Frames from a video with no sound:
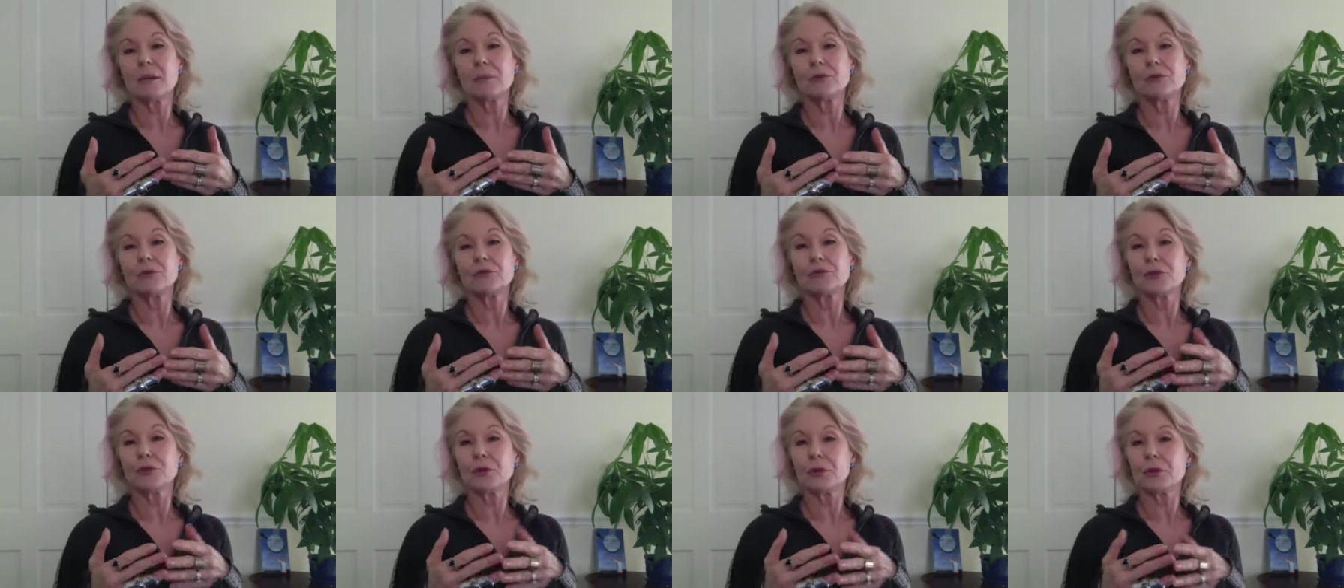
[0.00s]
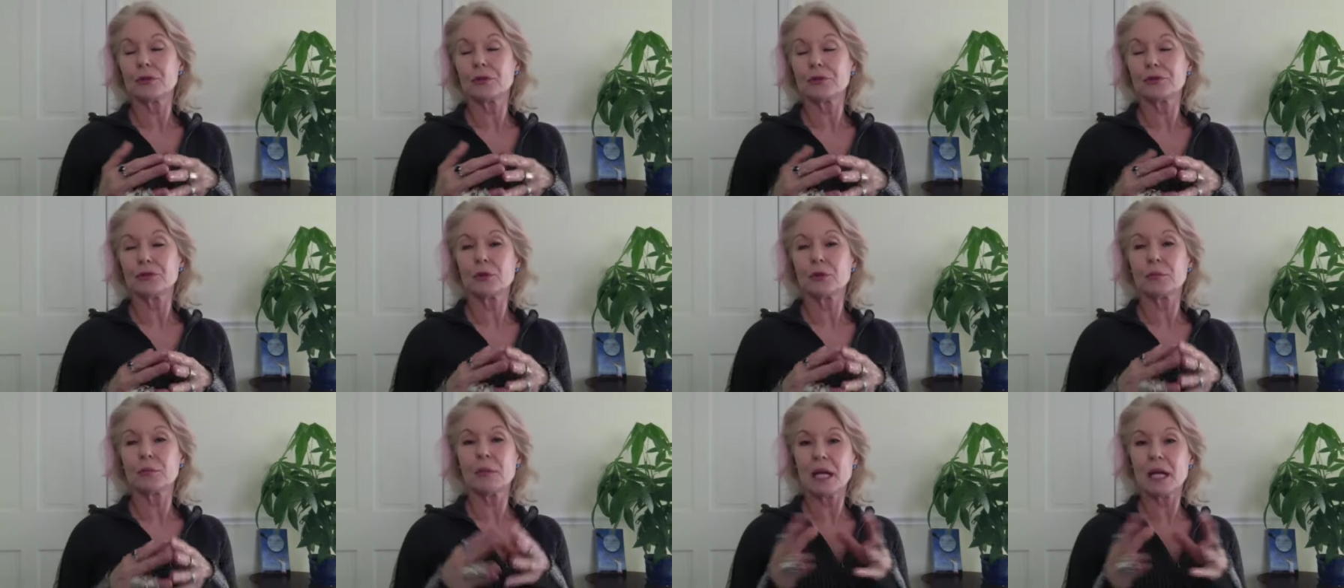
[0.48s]

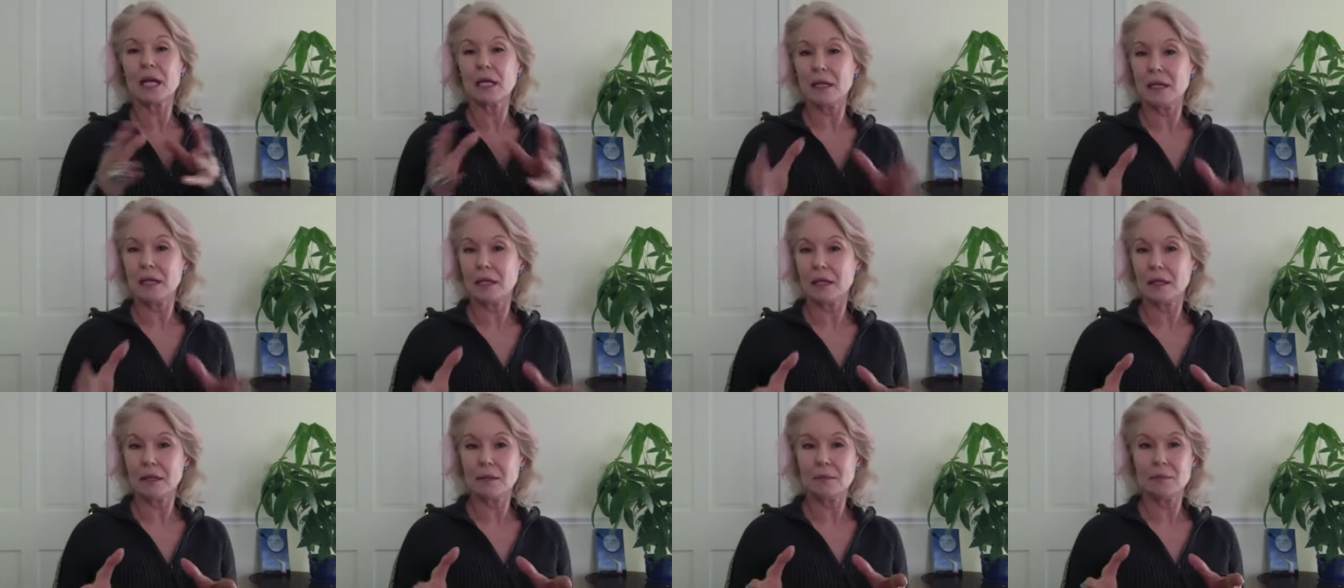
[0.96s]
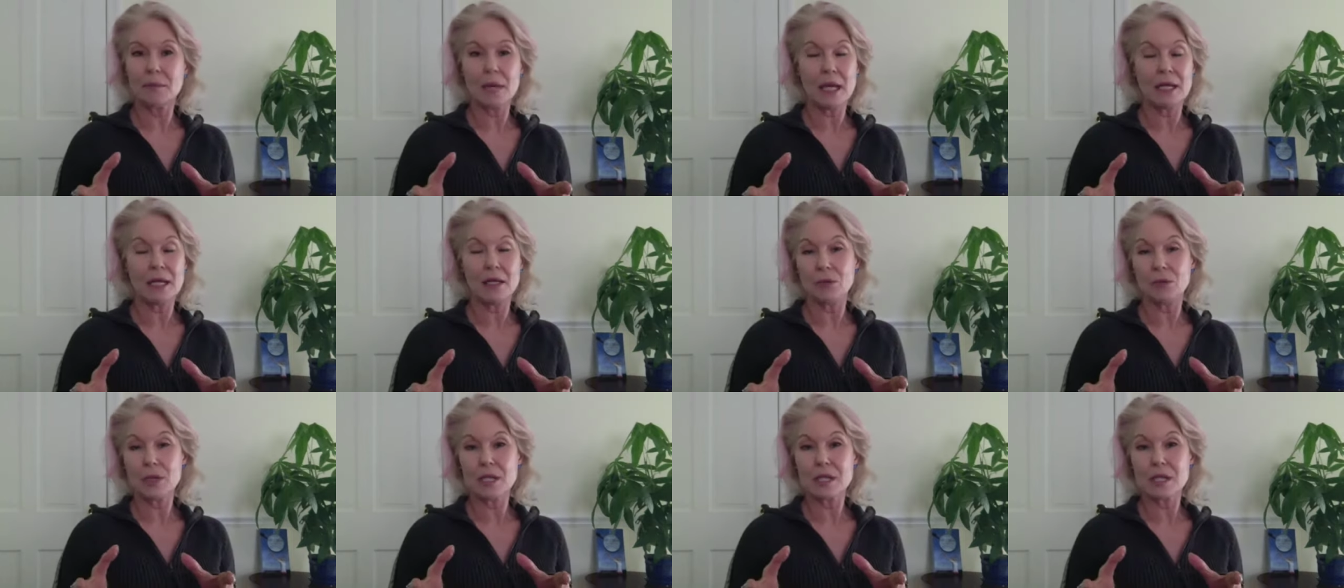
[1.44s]
for many,
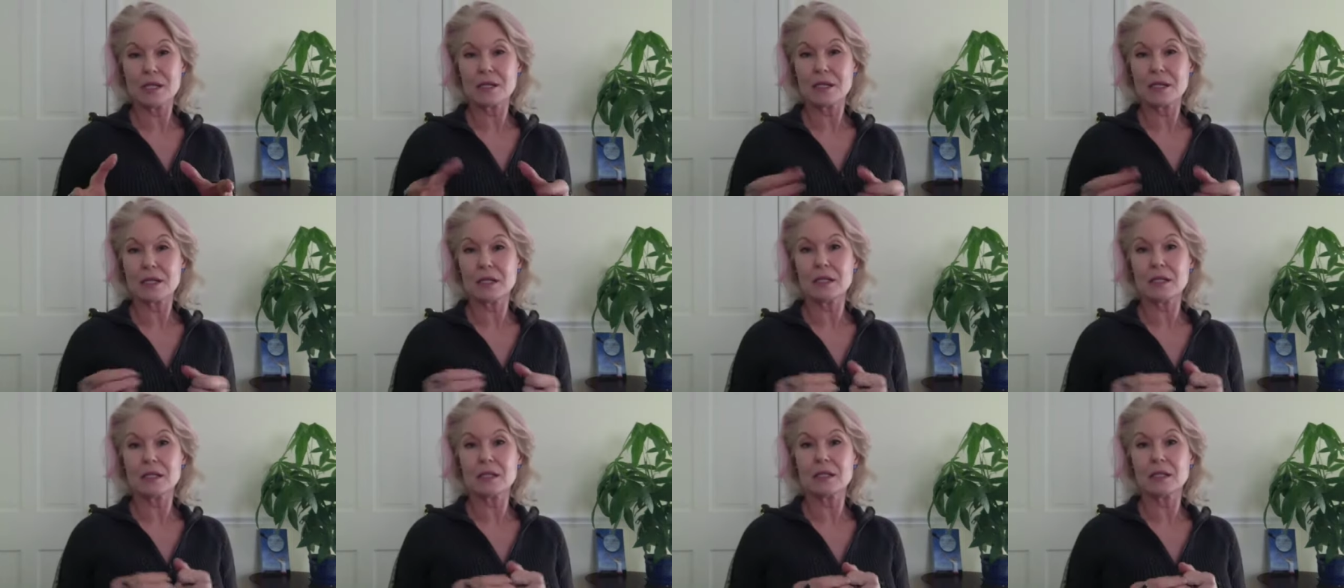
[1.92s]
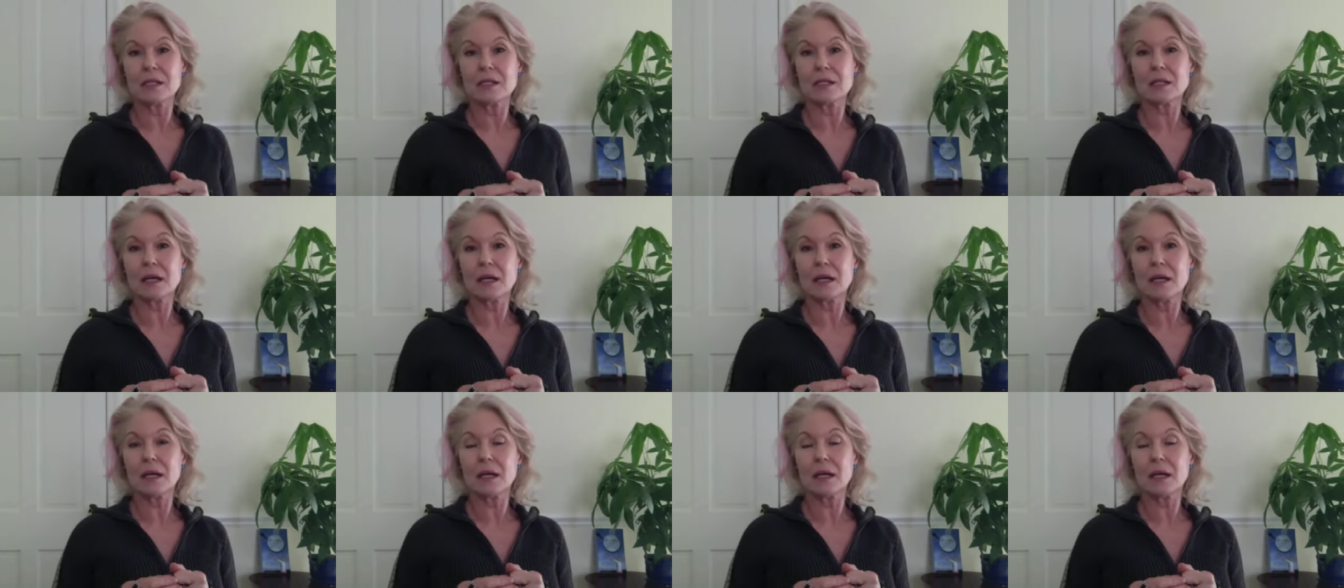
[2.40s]
many reasons,